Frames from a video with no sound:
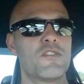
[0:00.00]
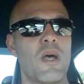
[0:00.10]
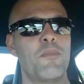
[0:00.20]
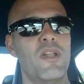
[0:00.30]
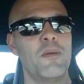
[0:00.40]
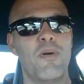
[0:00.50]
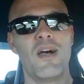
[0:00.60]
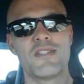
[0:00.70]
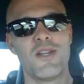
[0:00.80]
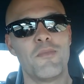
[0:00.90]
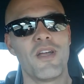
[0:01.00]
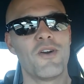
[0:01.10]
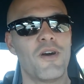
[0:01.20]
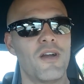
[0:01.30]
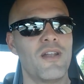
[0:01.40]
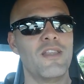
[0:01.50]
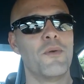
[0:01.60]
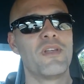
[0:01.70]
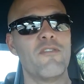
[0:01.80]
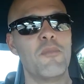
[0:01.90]
So I put a deposit on my card, and
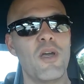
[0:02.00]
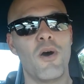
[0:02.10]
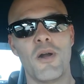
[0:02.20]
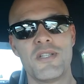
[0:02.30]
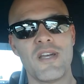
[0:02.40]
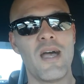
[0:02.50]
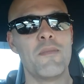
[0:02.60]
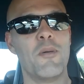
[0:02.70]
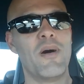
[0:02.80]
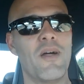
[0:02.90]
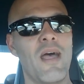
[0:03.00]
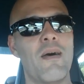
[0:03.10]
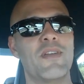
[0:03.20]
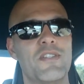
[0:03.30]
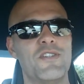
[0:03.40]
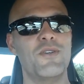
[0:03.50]
they were giving me a hard time about having